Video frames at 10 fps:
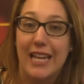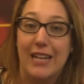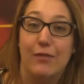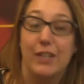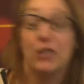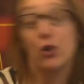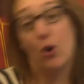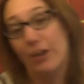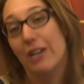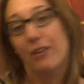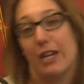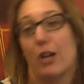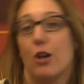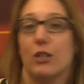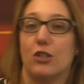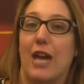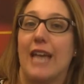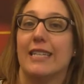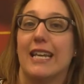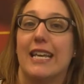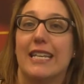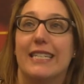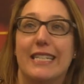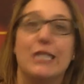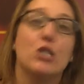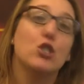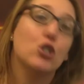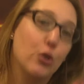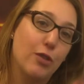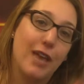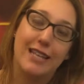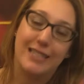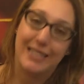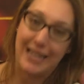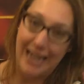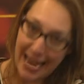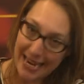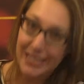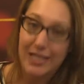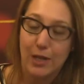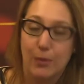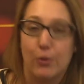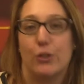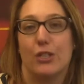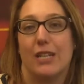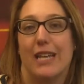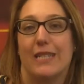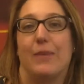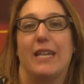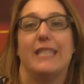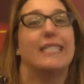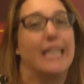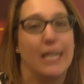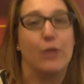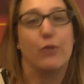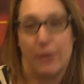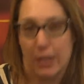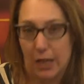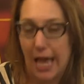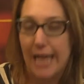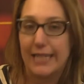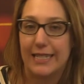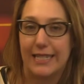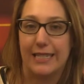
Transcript: In Victoria, in contrast, since 2008, abortion has been decriminalised.